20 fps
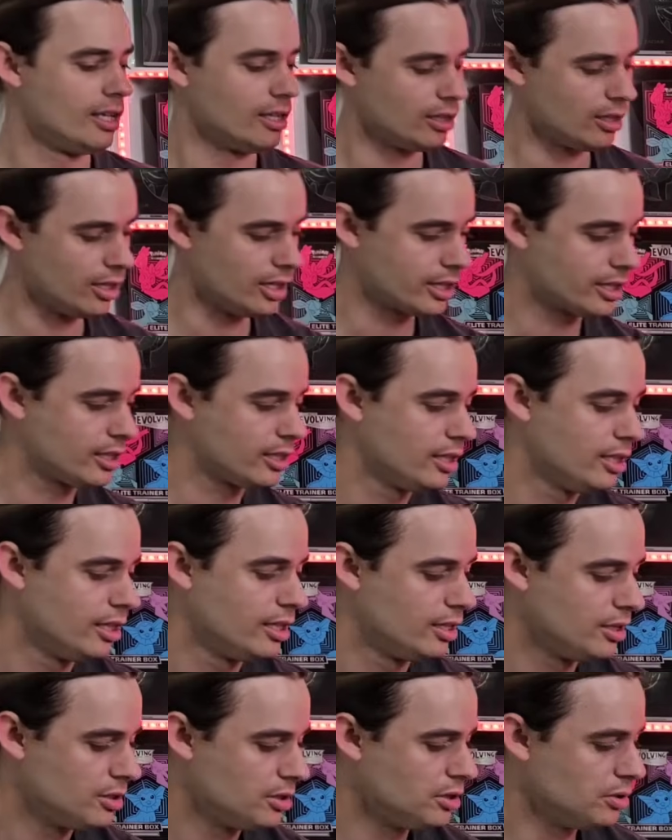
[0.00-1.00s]
Like,
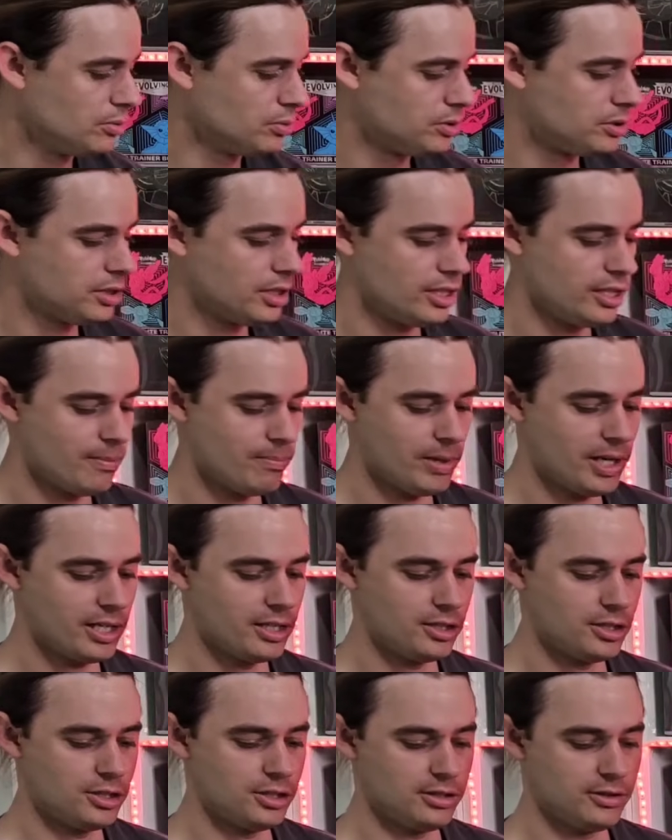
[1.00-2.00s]
you'll see a
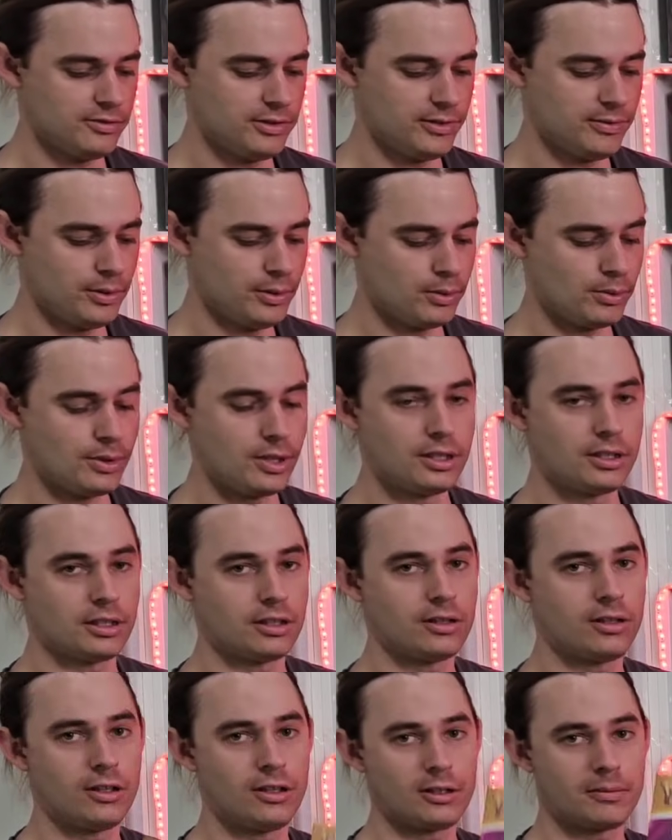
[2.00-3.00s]
bunch of, if we rewind the
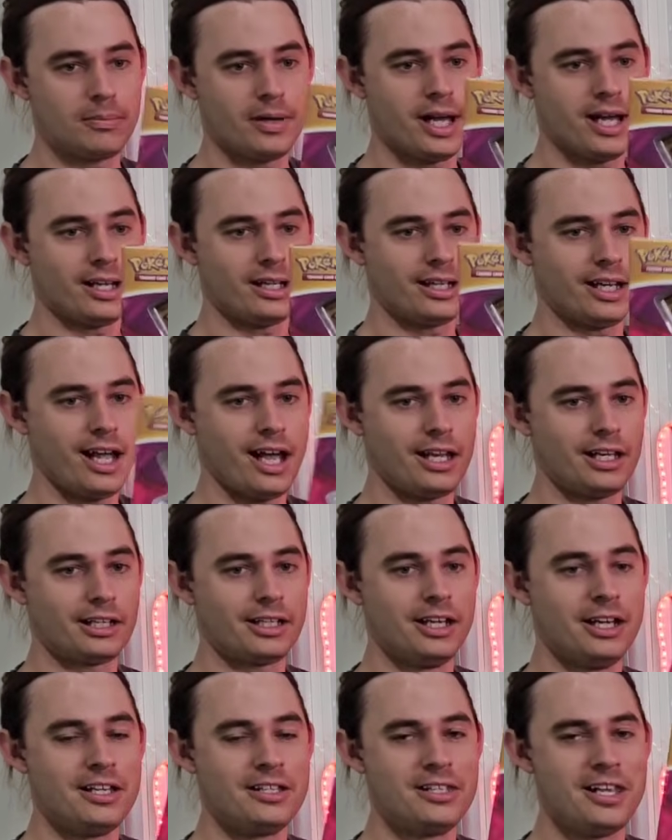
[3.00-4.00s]
clock back,
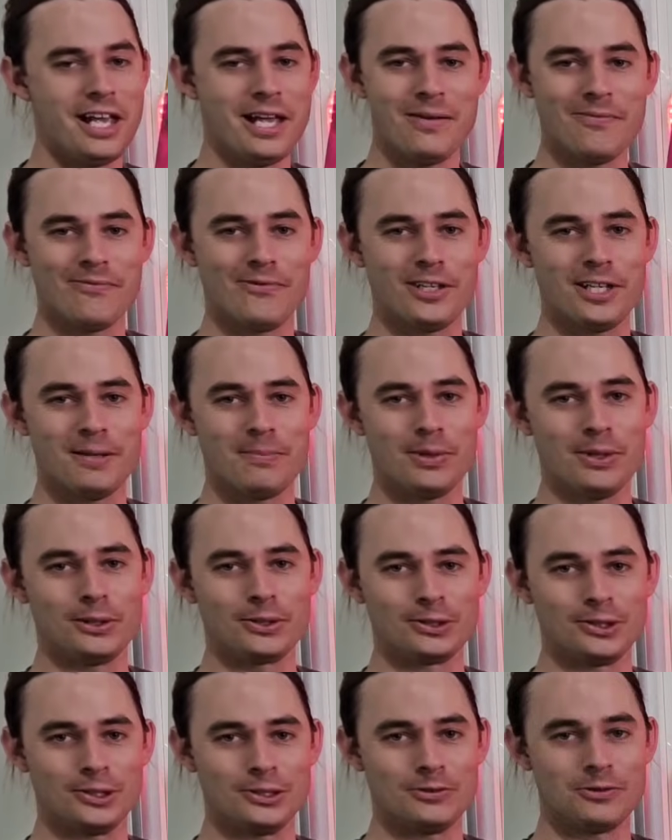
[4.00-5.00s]
Alakazam V
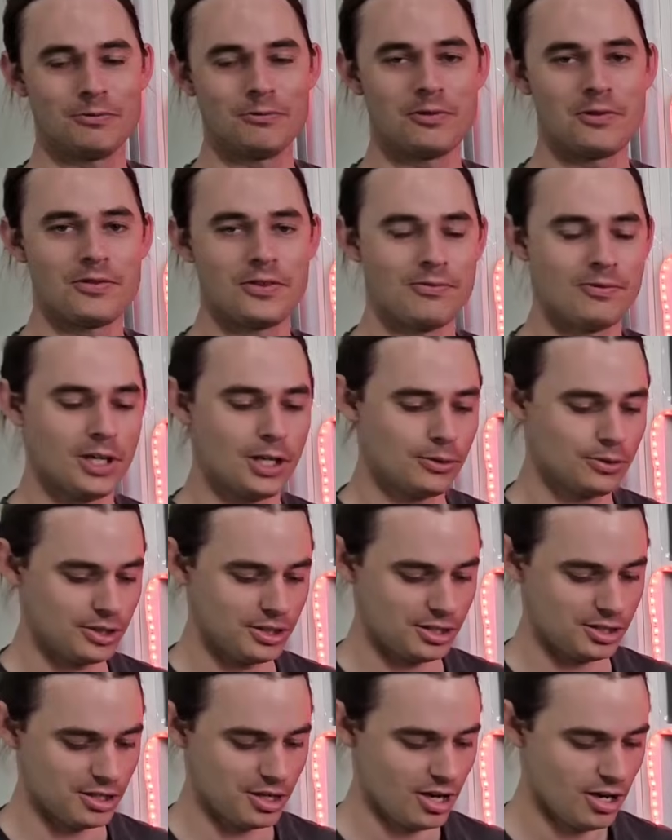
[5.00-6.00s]
boxes from Vivid
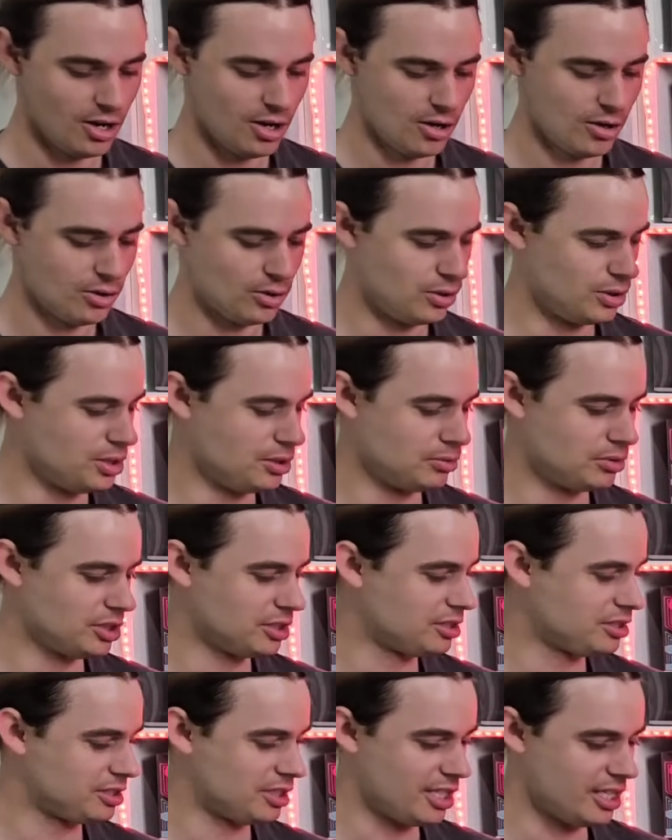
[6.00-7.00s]
Voltage. Or you'll
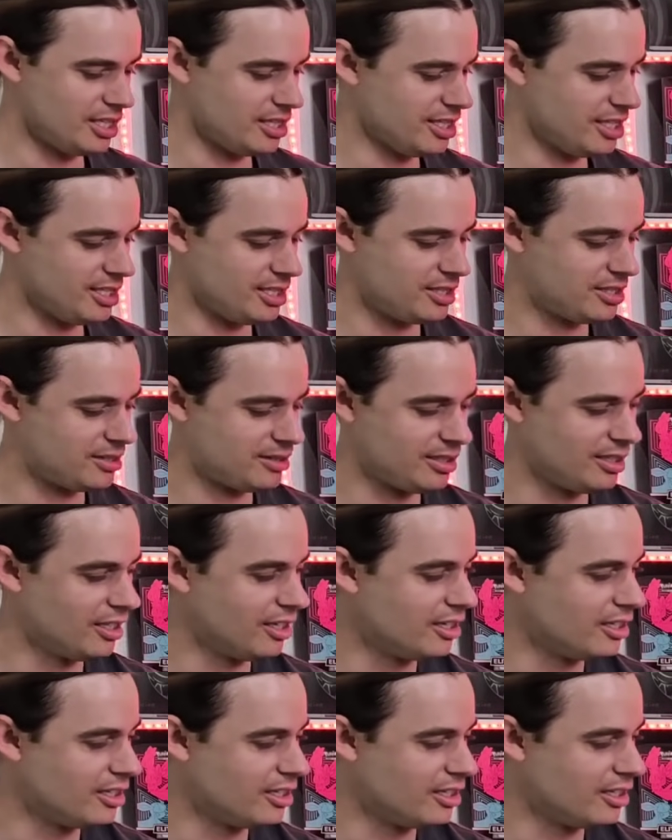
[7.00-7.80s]
just see these,